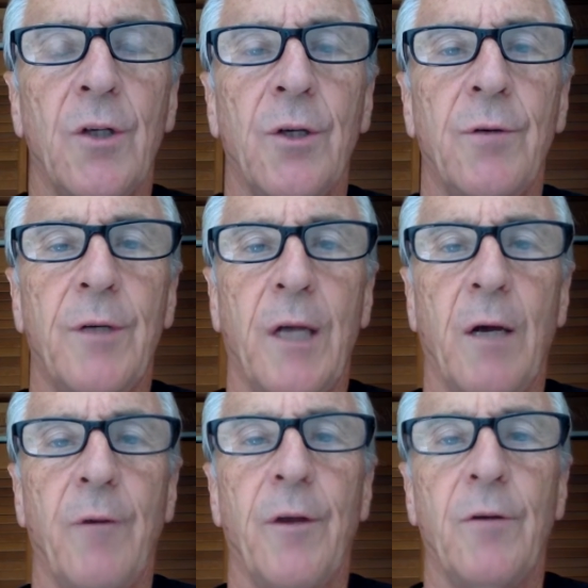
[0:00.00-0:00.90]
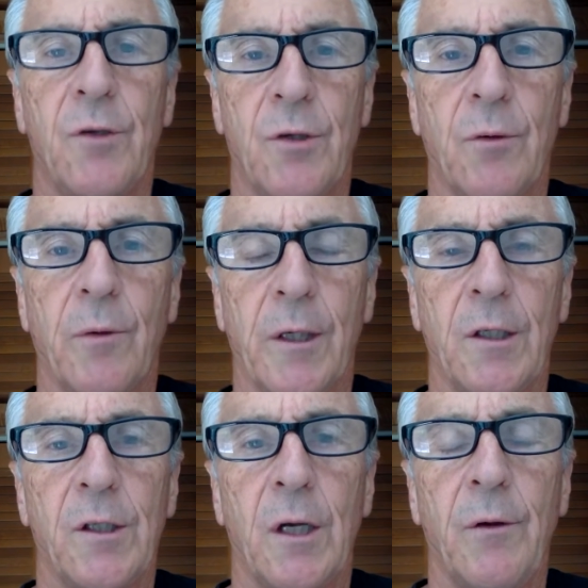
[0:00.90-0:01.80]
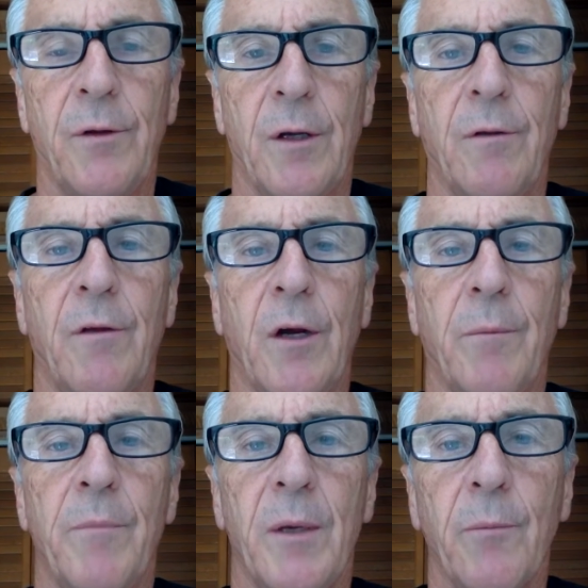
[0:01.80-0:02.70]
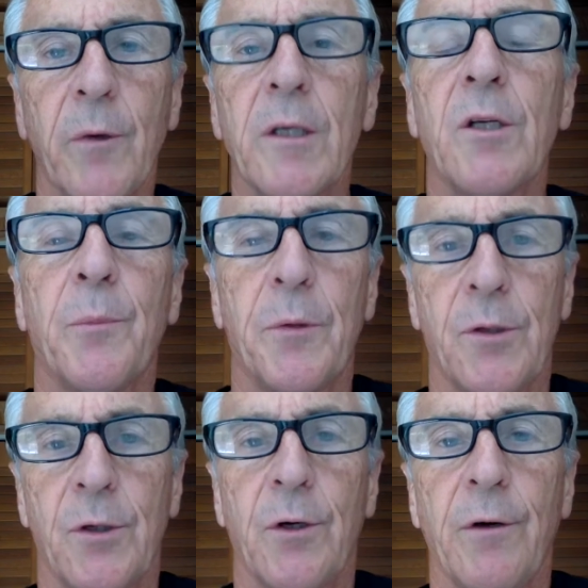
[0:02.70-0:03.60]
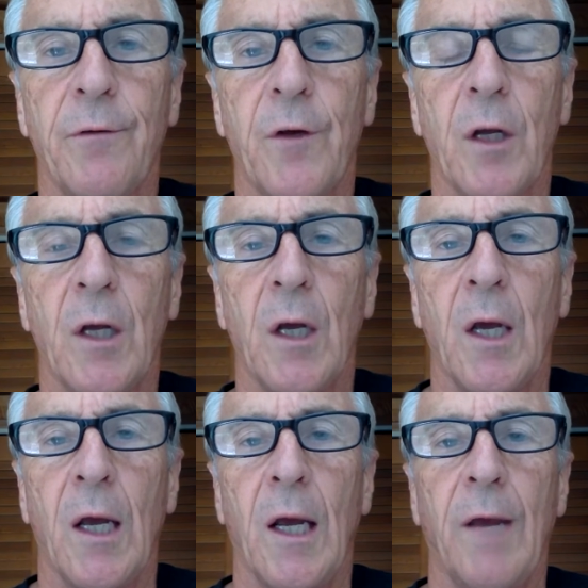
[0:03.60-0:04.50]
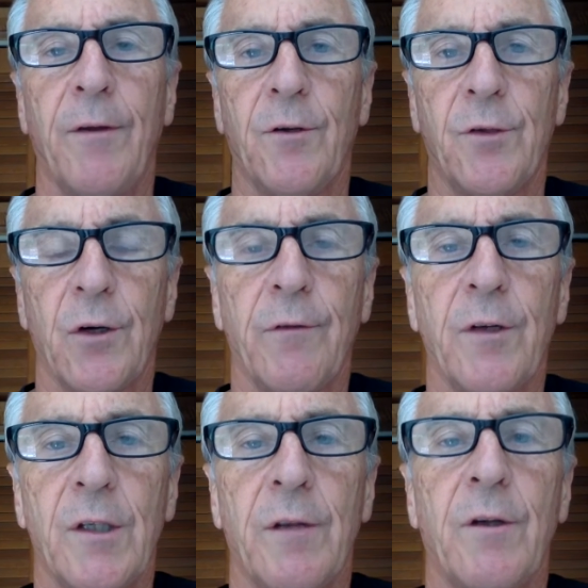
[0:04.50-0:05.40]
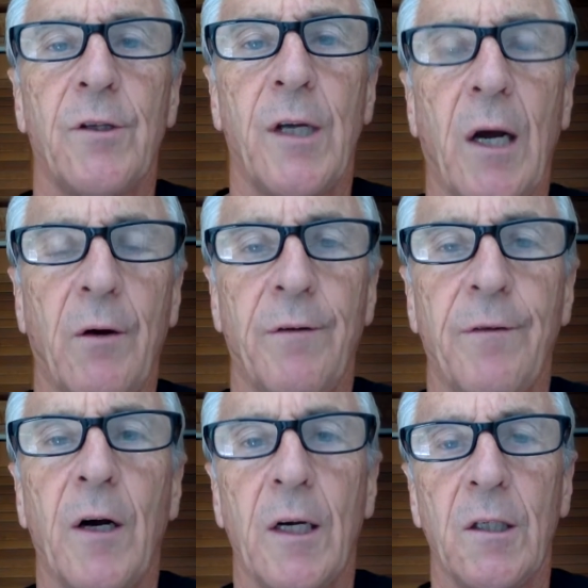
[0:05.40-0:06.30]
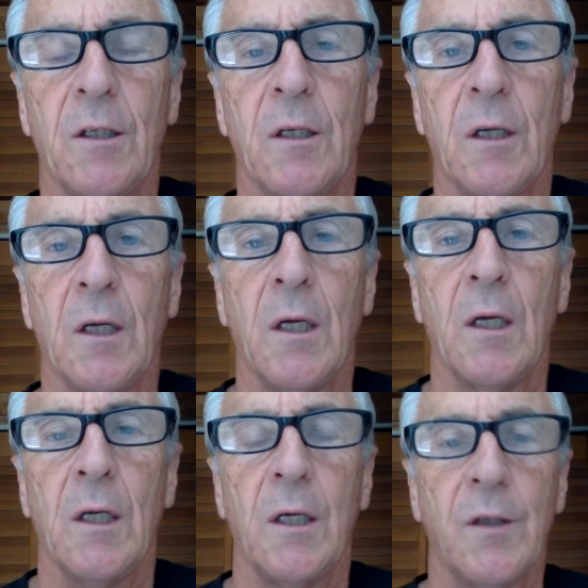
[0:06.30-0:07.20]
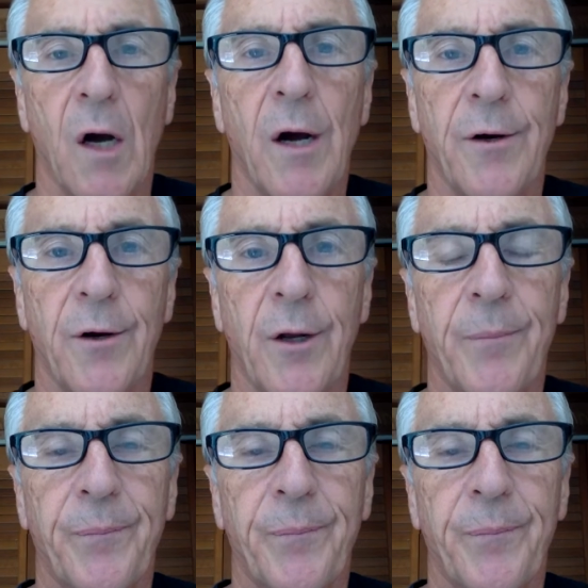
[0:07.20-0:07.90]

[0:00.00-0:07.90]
to tell those stories so that their memories are preserved and their service and their sacrifice is honored.